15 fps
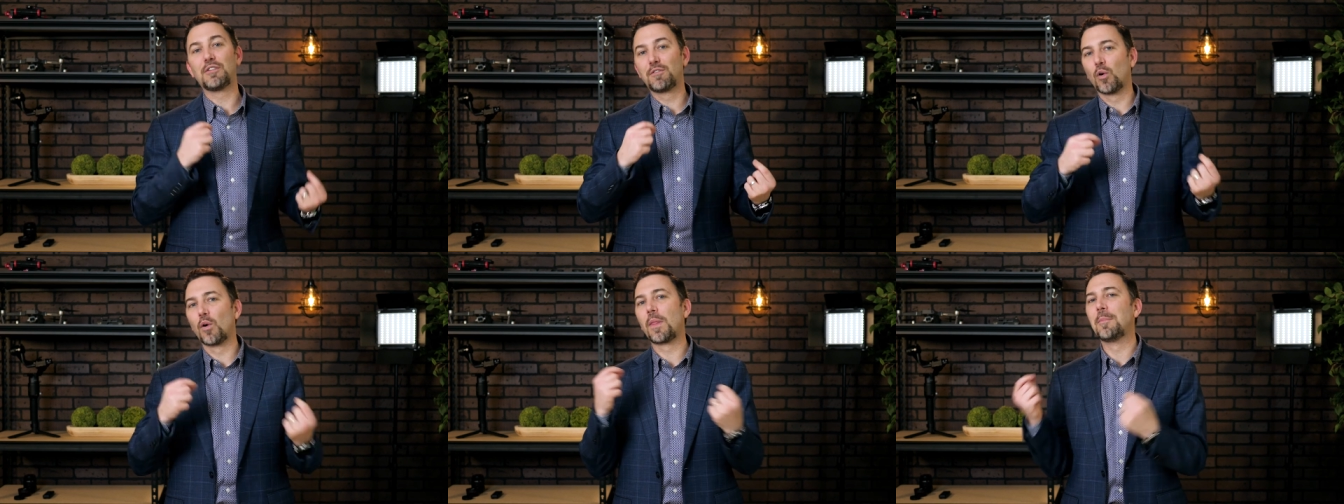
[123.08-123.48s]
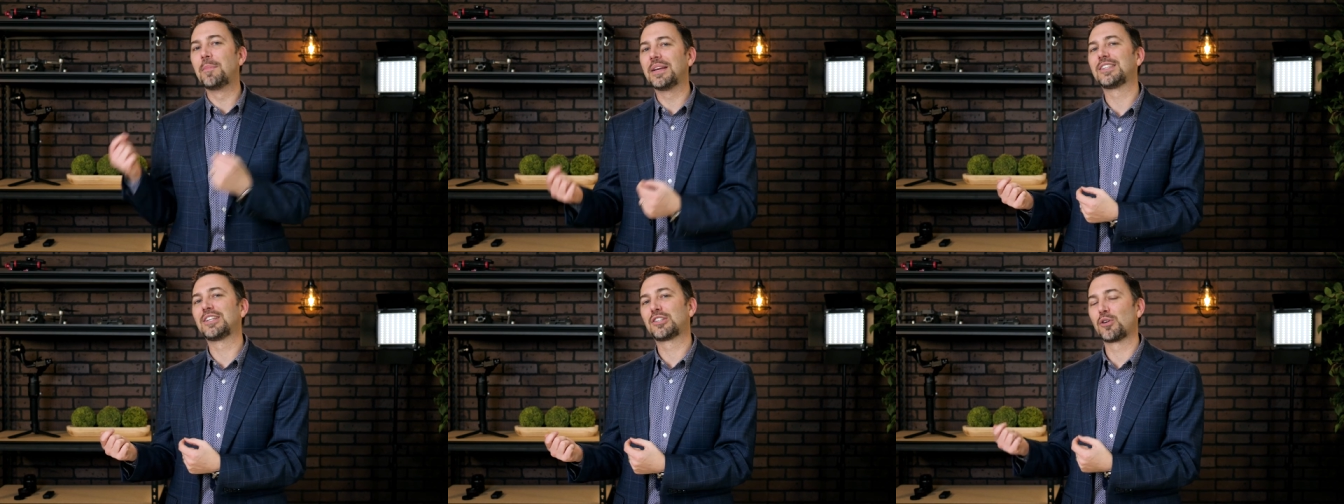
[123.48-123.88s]
for the
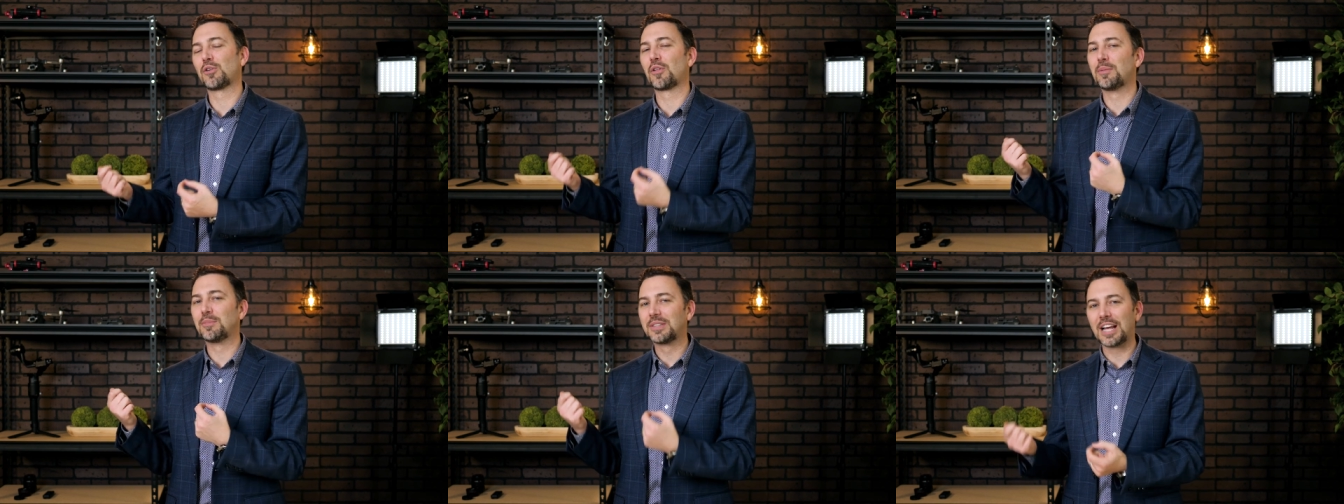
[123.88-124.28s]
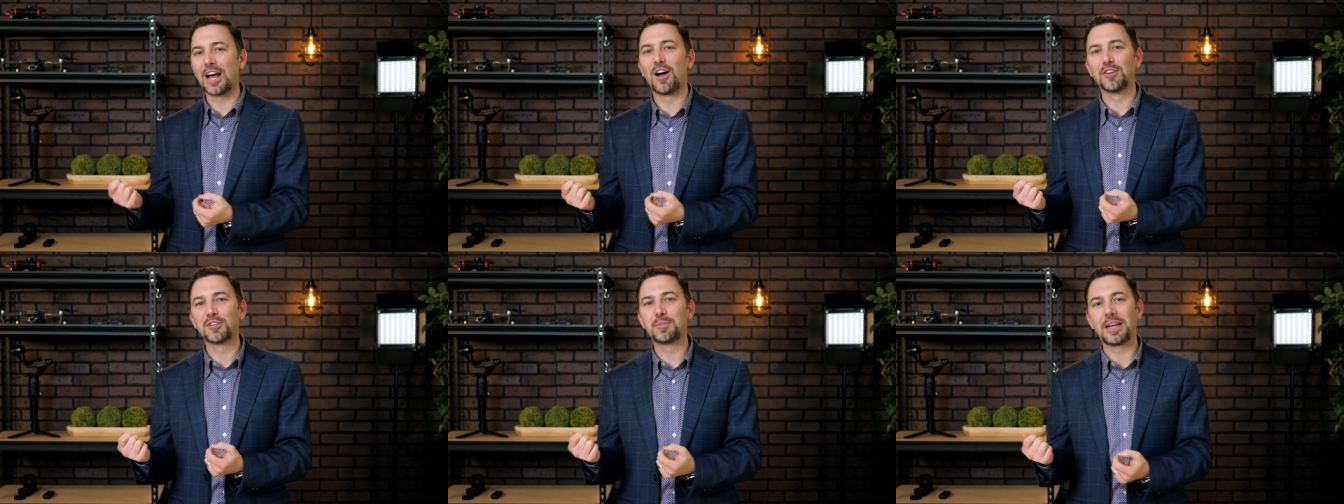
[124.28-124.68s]
business owner
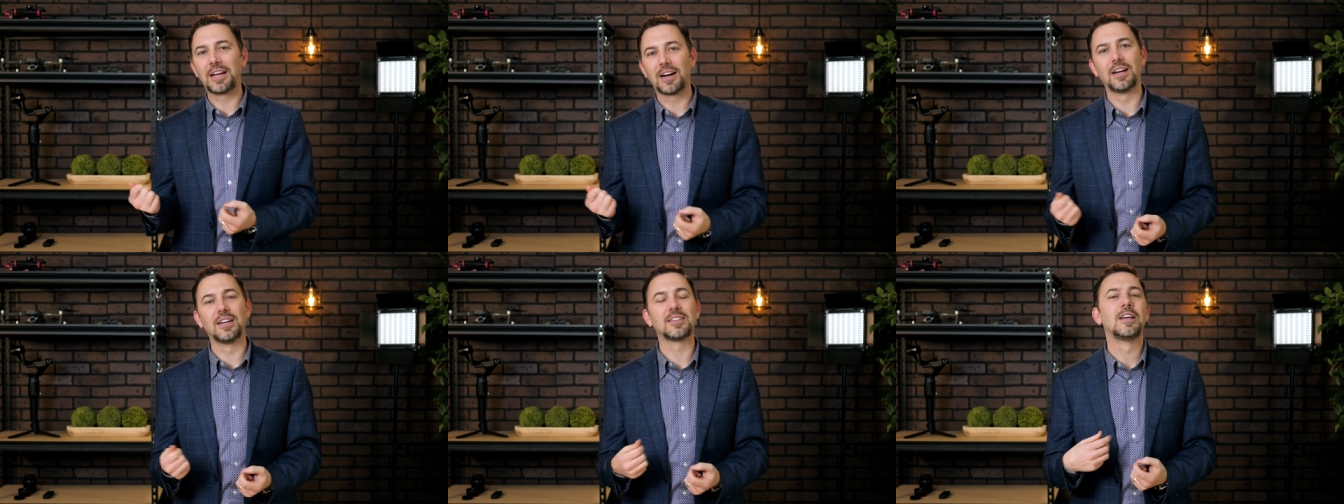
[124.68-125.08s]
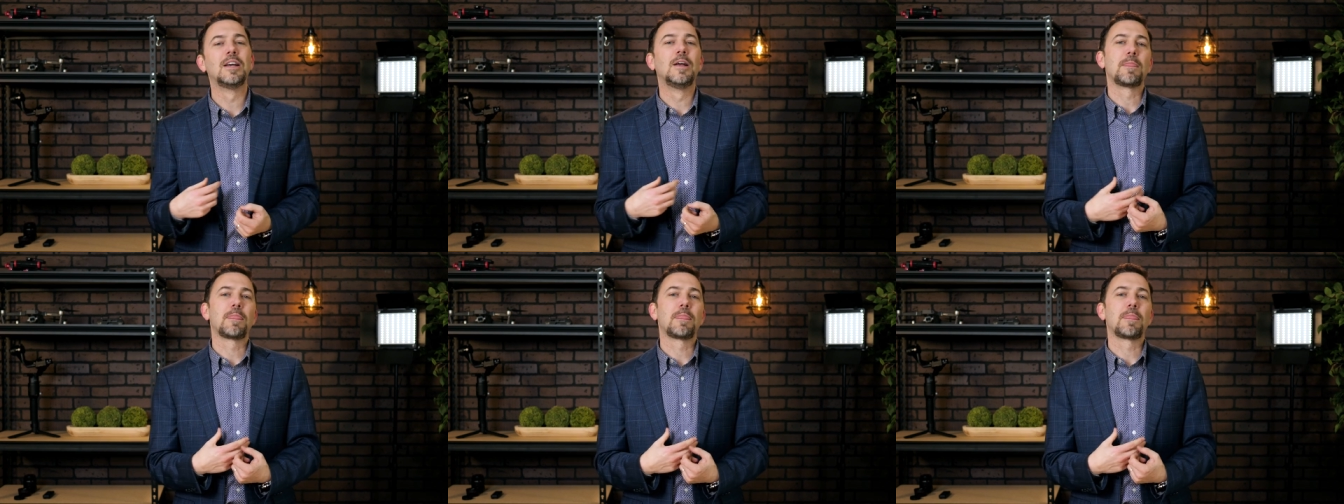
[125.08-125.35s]
themselves because